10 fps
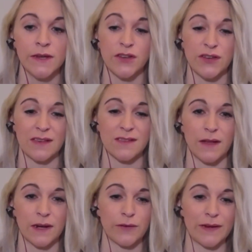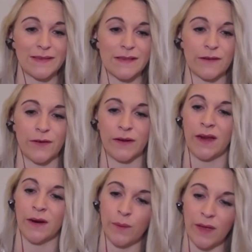She has a lot of great stuff on
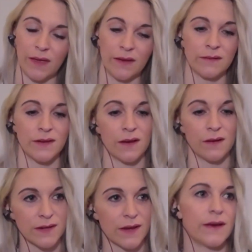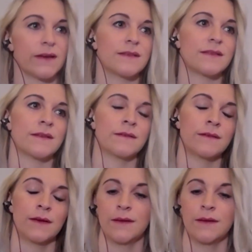airway and tongue ties and,